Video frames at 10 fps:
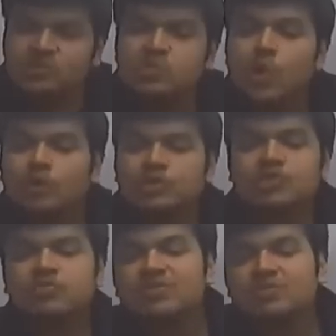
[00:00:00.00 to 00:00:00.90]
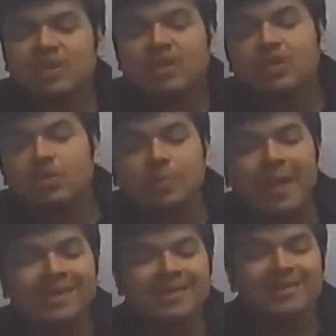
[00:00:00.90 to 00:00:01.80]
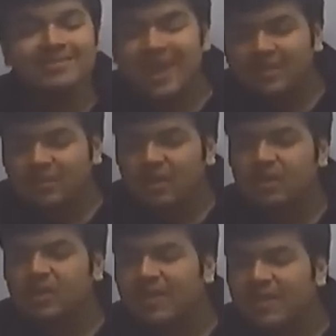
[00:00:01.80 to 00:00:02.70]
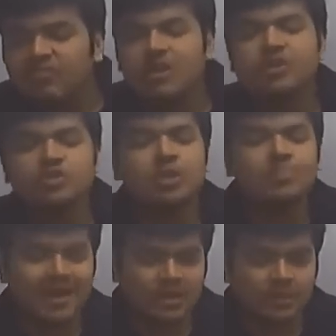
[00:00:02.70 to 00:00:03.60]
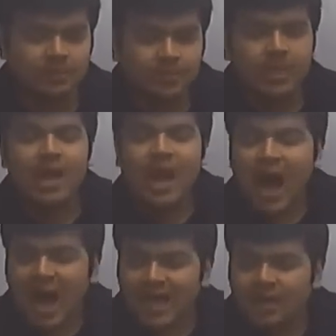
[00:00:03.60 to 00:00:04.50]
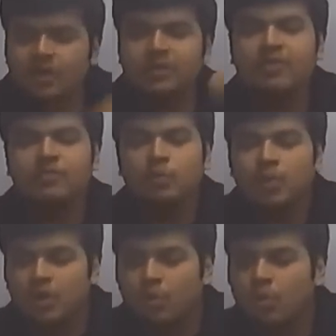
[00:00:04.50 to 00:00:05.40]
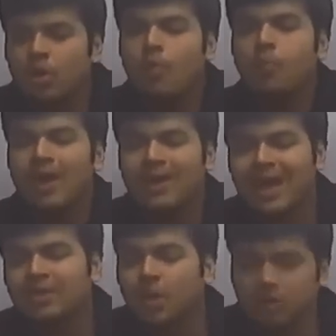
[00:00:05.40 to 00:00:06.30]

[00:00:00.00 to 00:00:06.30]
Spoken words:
not just restricted to the banking sector in the very traditional manner. I give you a loan of $1 lakh.